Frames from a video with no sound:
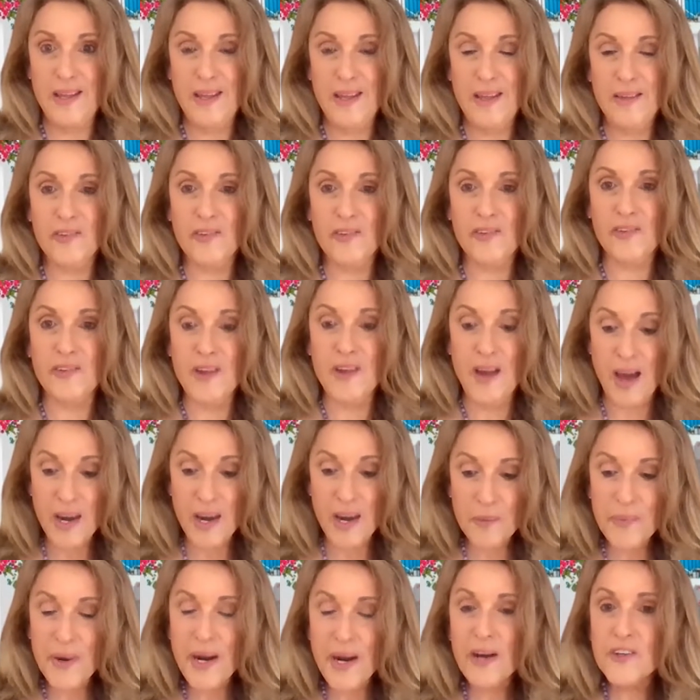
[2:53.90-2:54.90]
This is
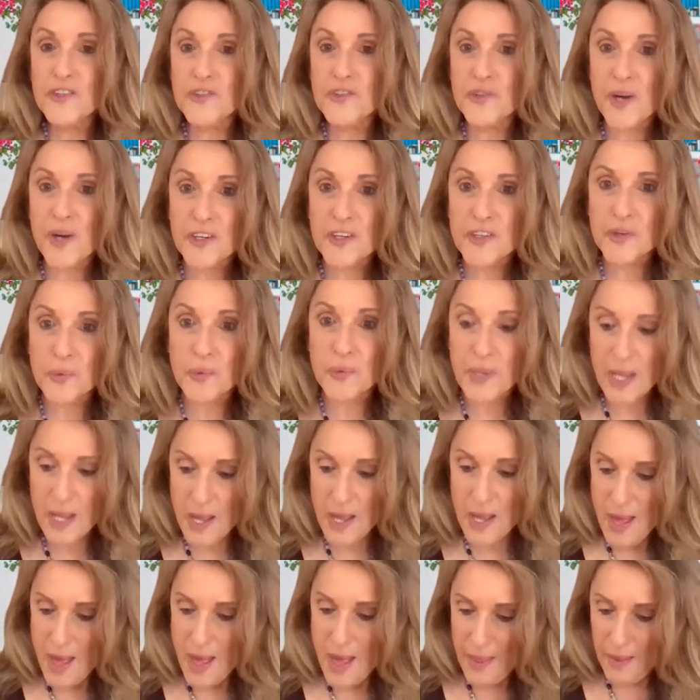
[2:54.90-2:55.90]
not about
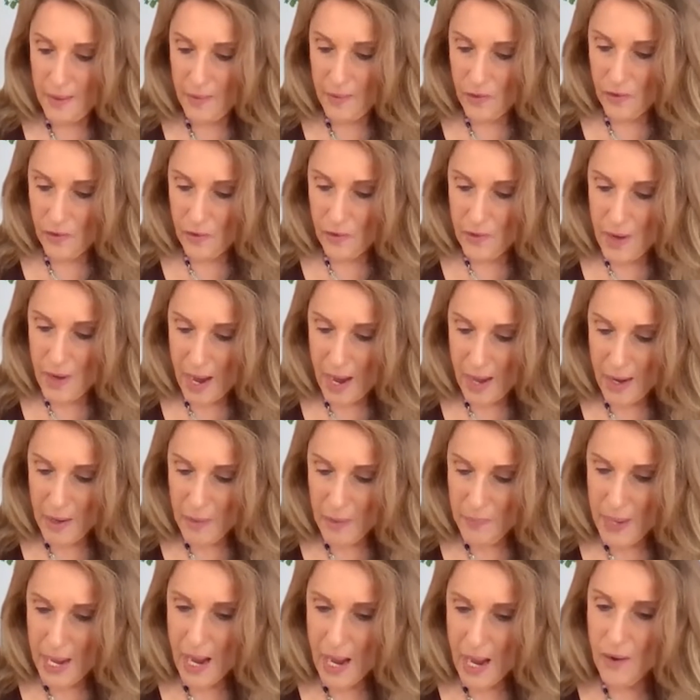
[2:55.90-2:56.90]
drudgery. This is
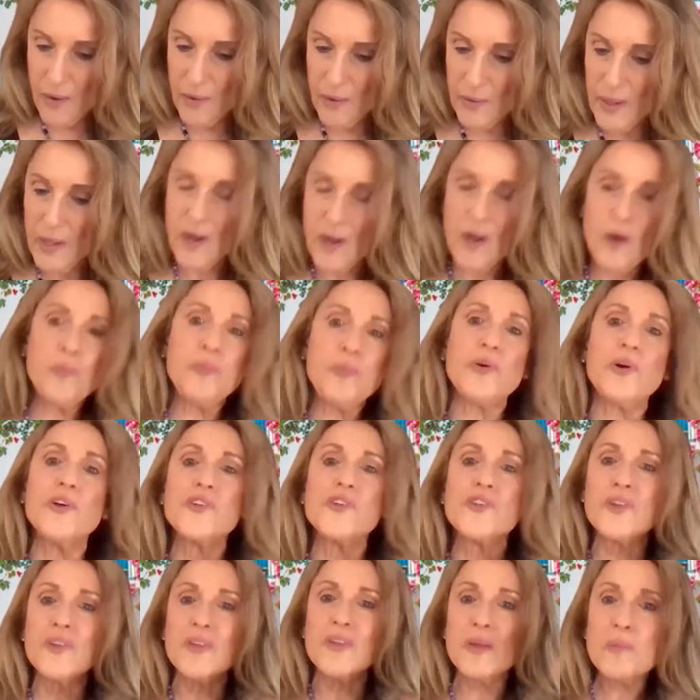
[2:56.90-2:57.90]
not about,
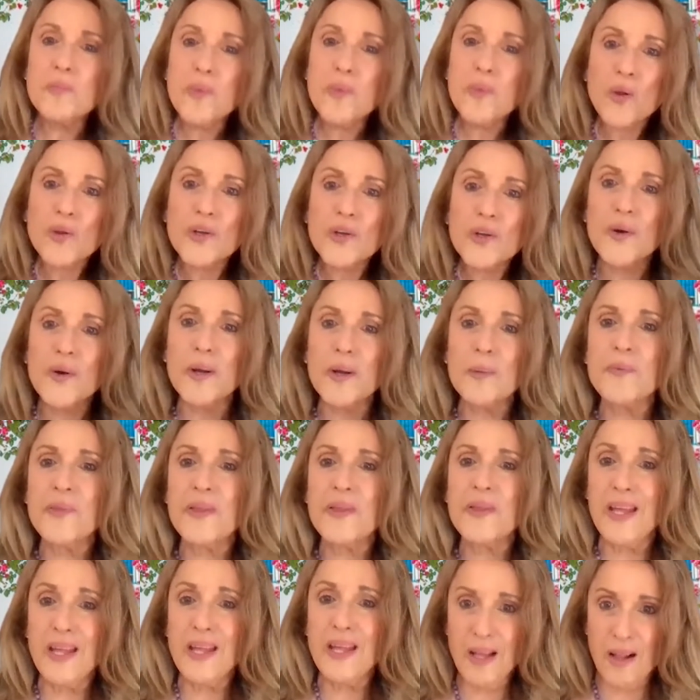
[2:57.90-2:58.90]
pushing the boulder up
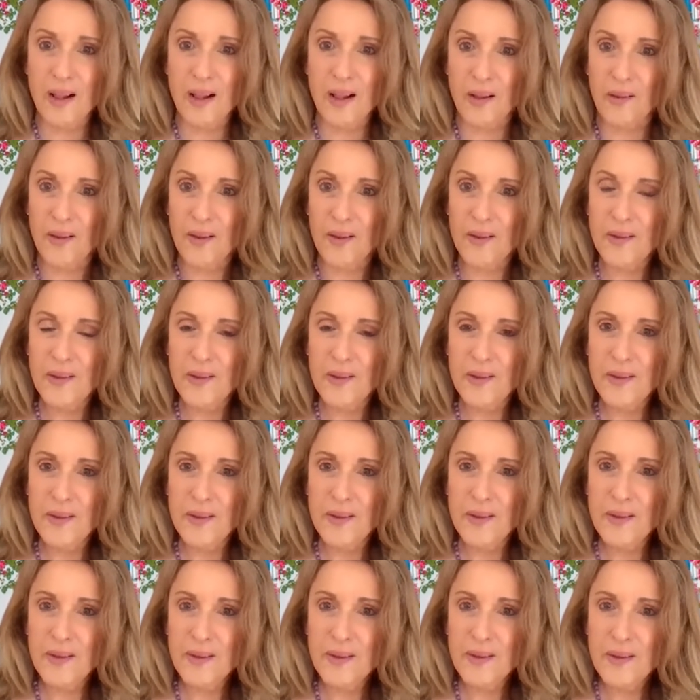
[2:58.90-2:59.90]
the hill,
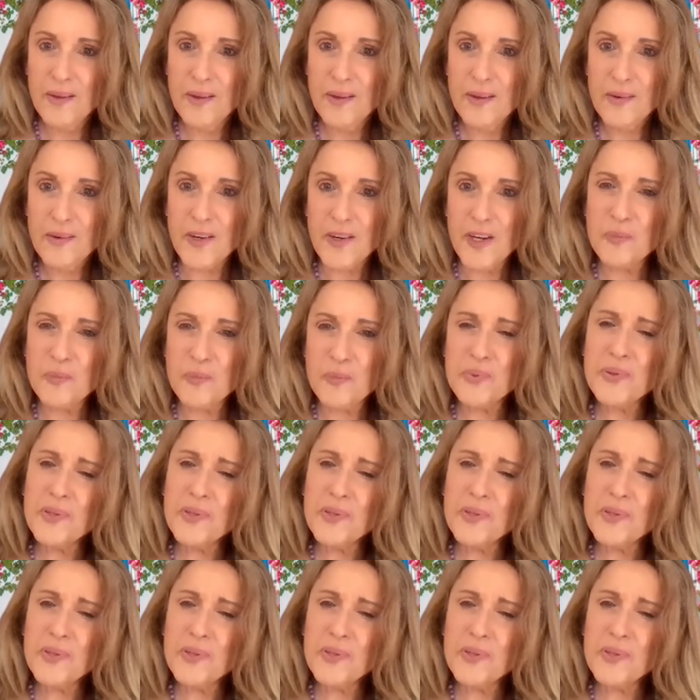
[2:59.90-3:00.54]
right?